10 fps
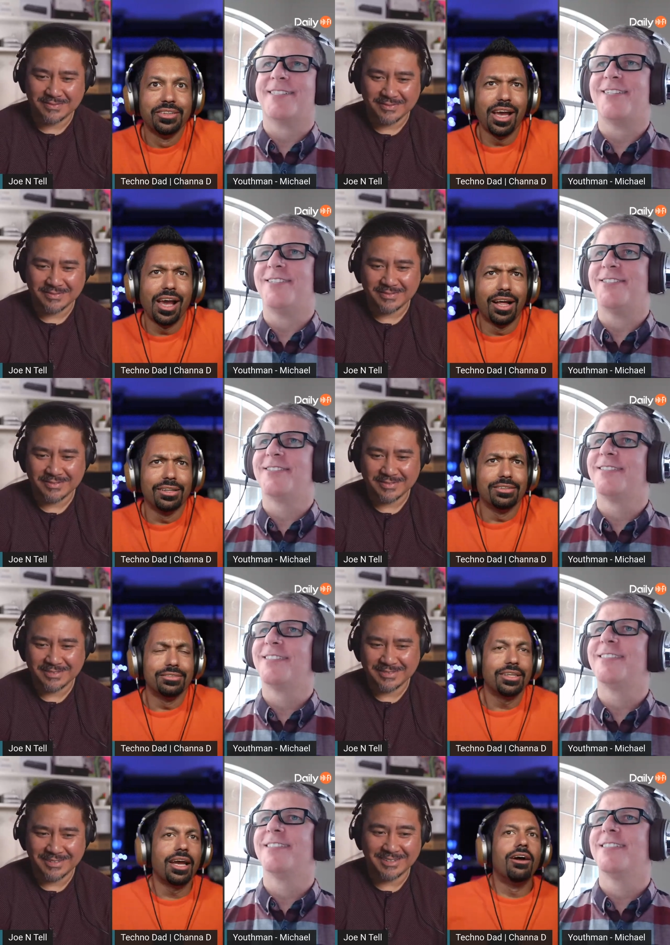Speaker 1: stuff.
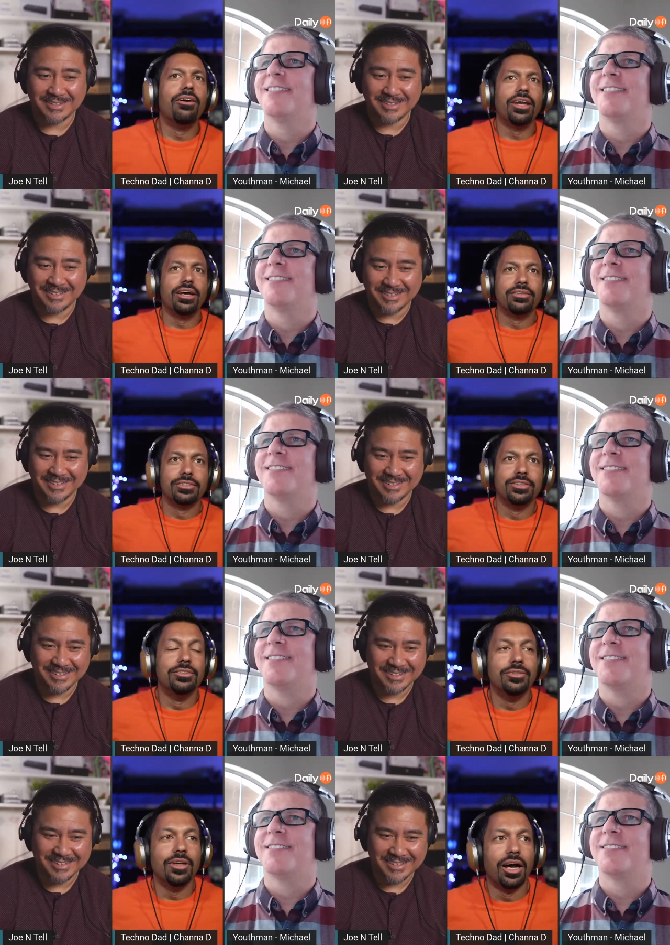Yeah. Oh yeah,
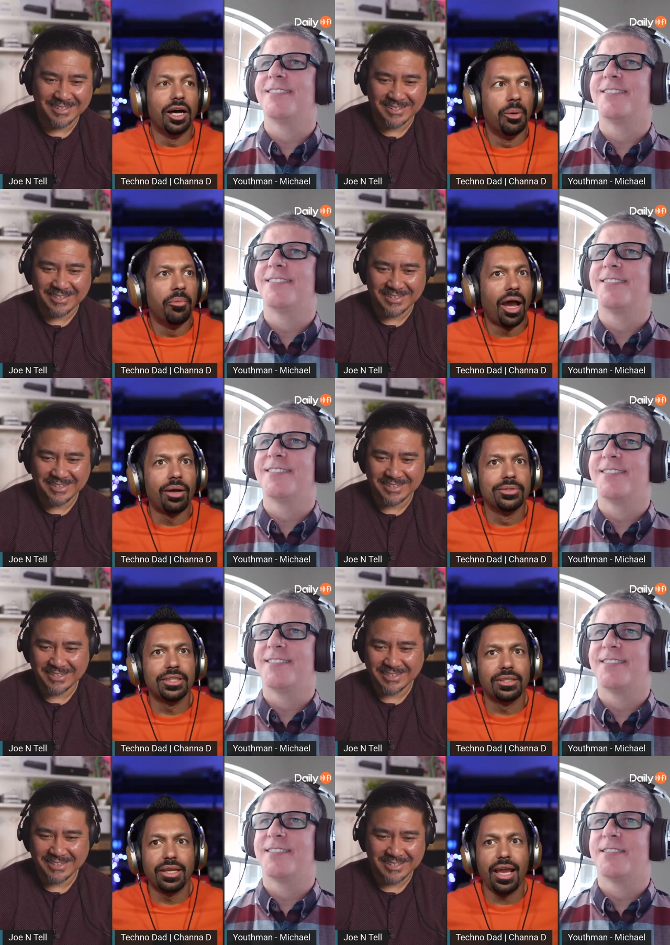dude. I was
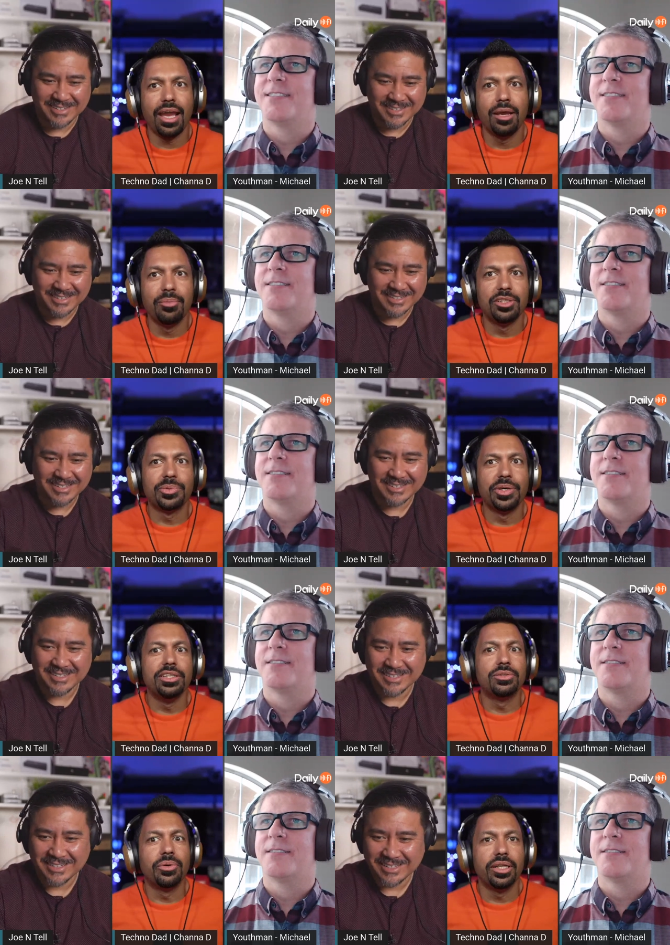at NAMM in
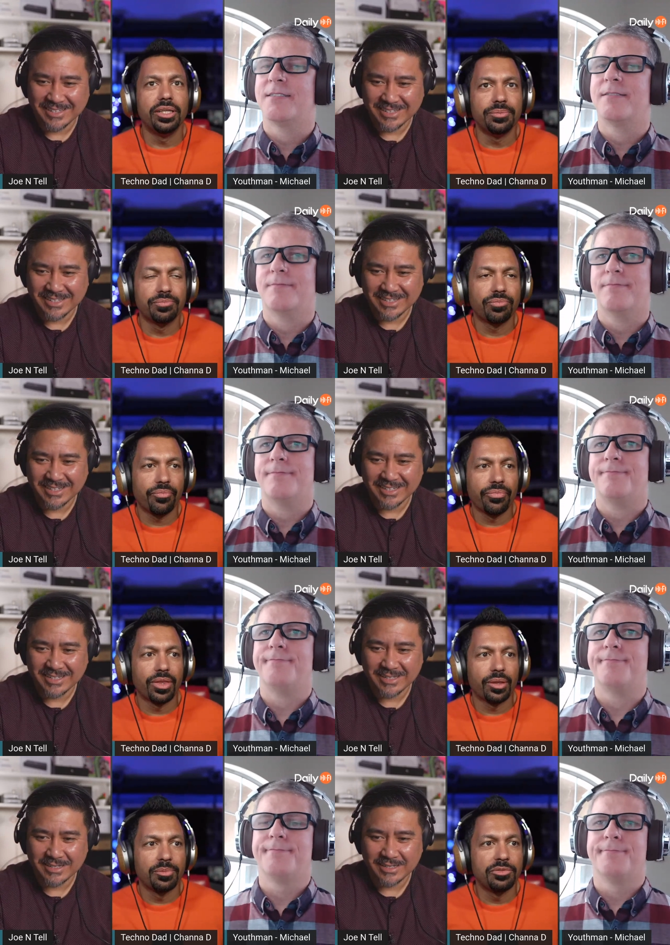2020.
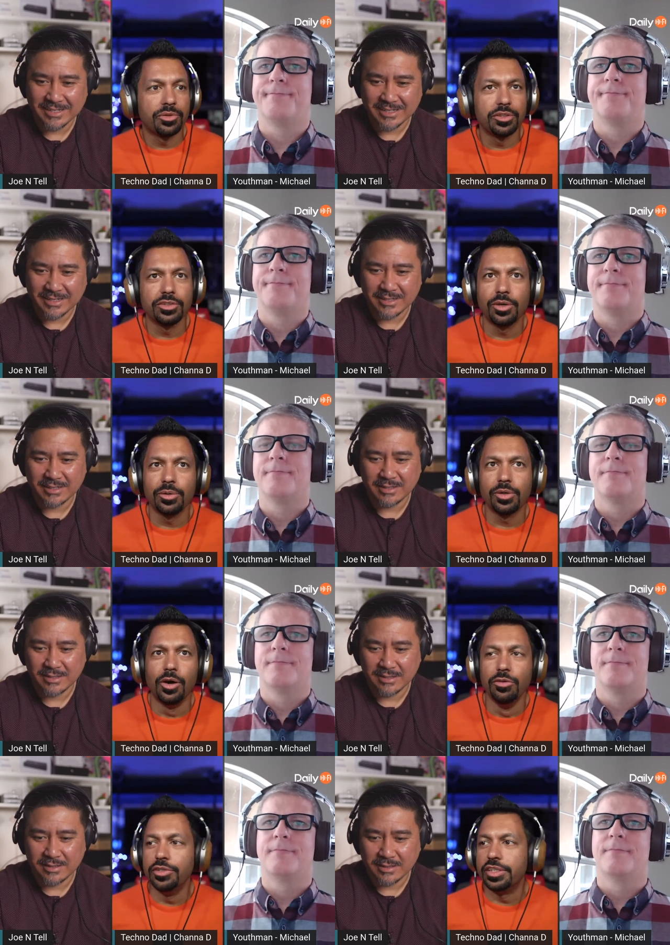Mm-hmm. Before this whole
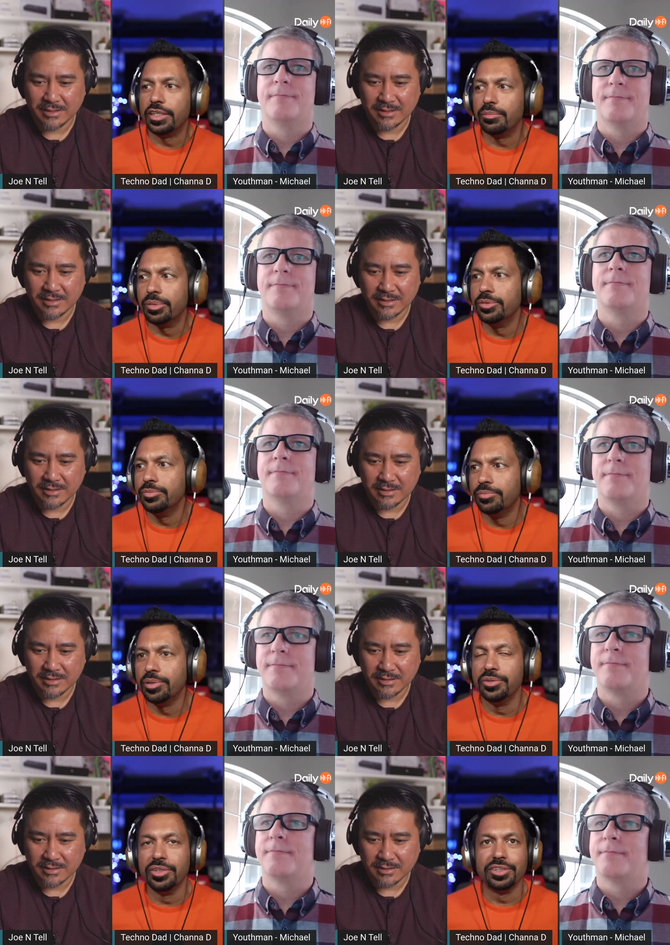COVID thing blew
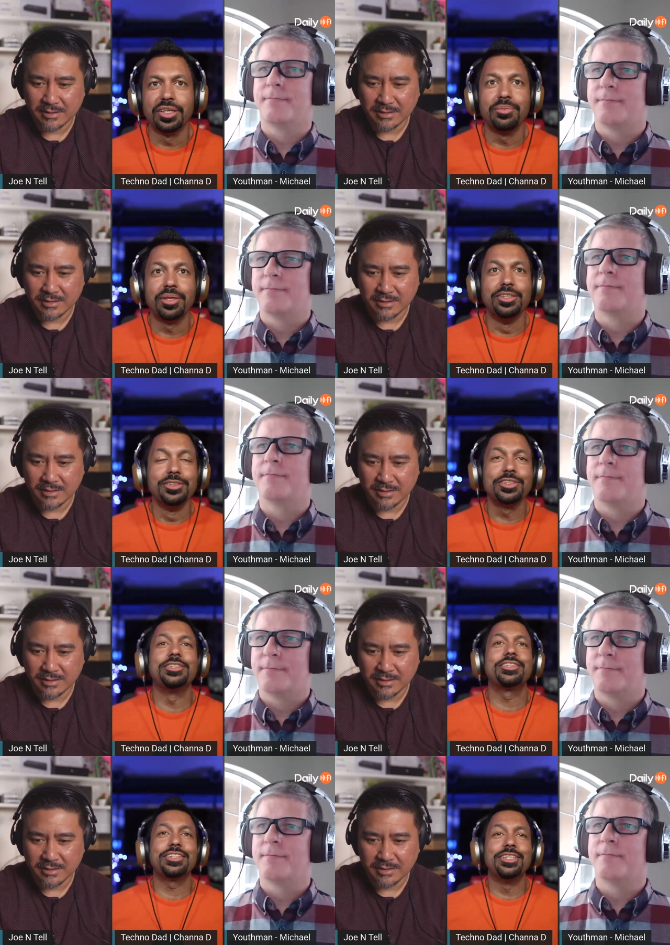things up, and you should
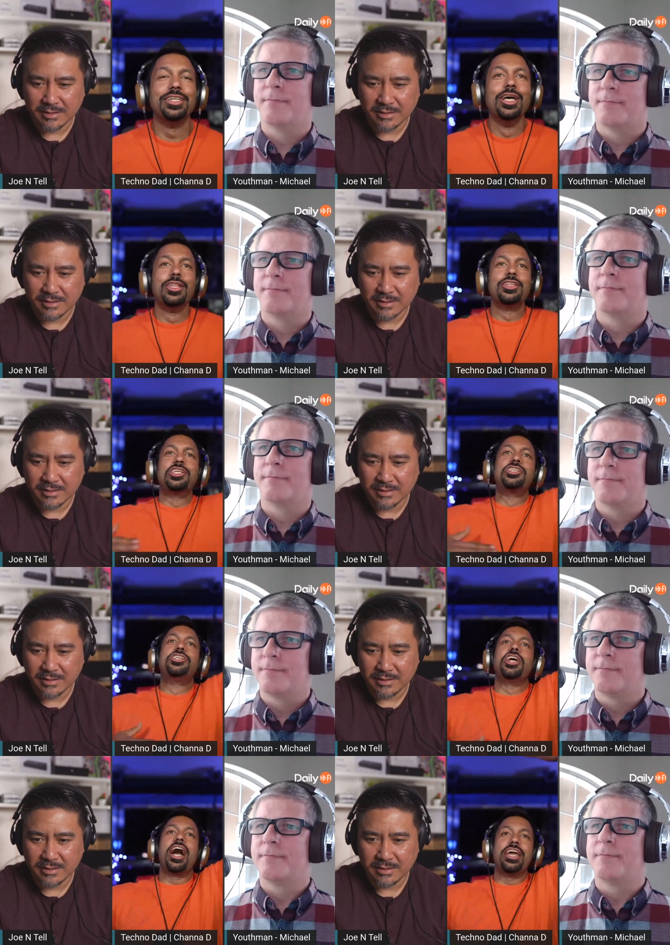have seen the
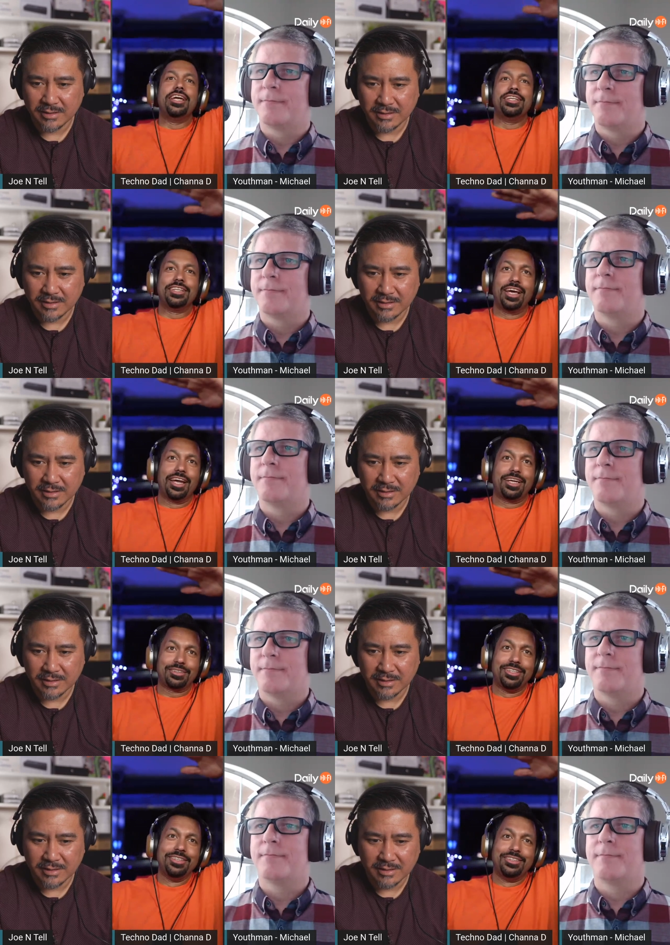giant like
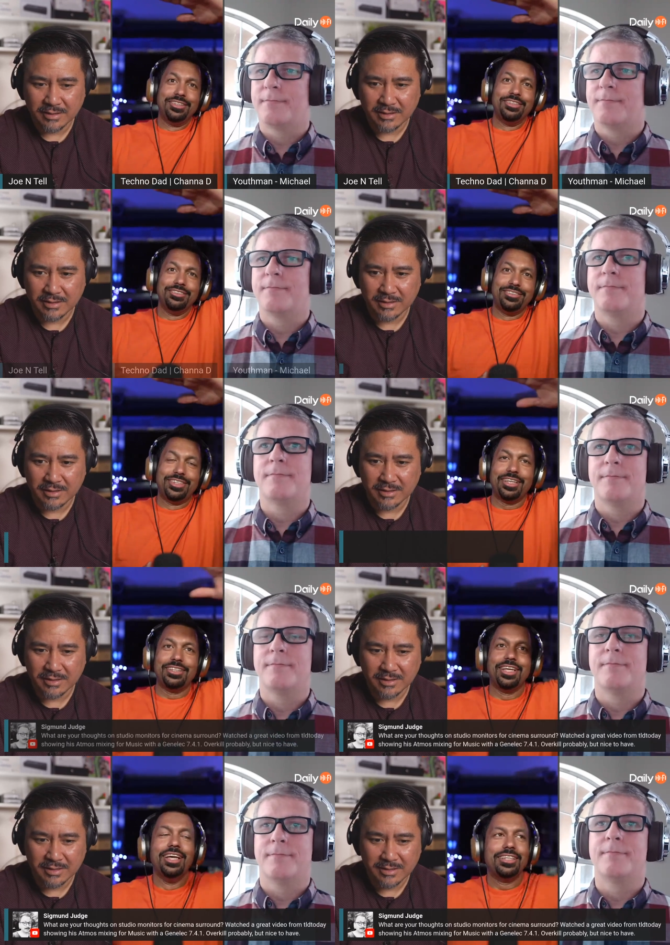
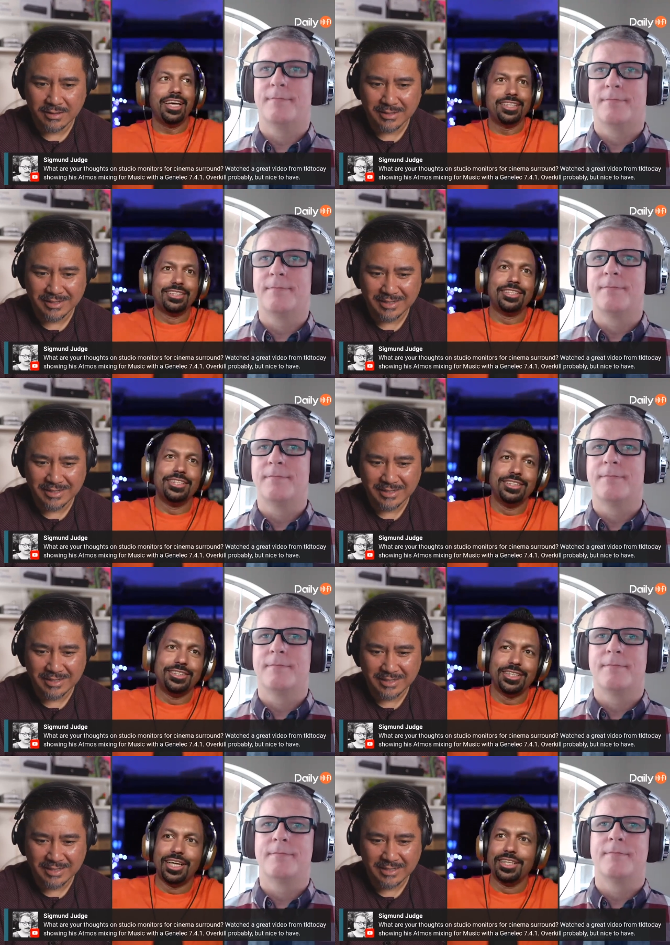they had a Genelec
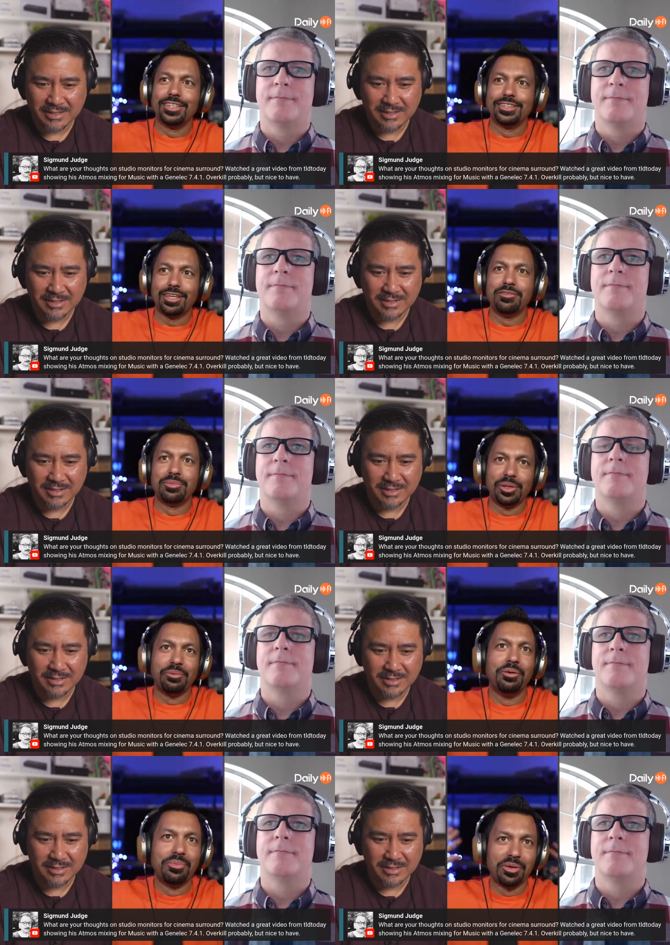
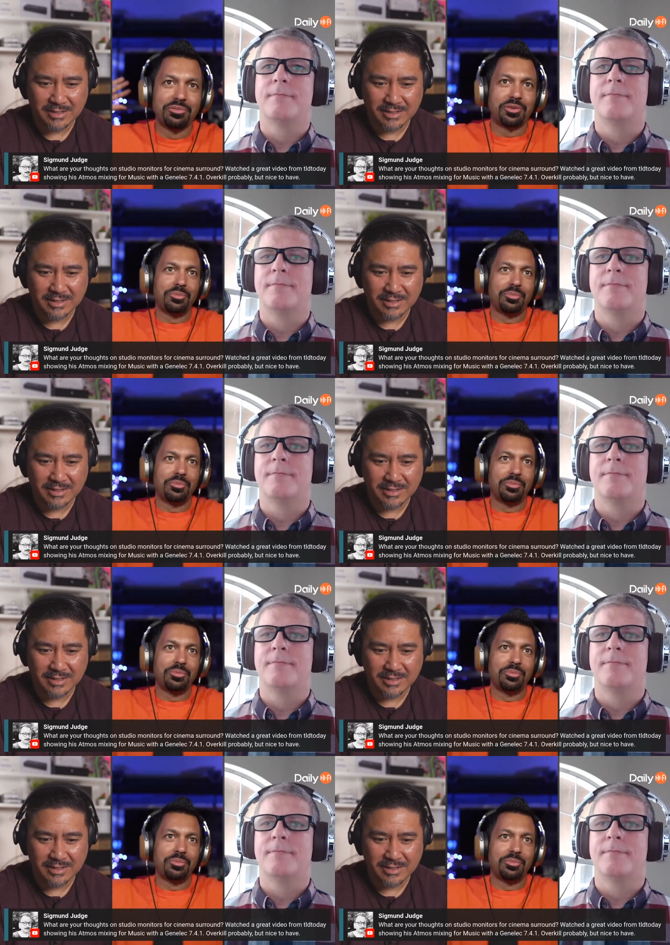7.1.4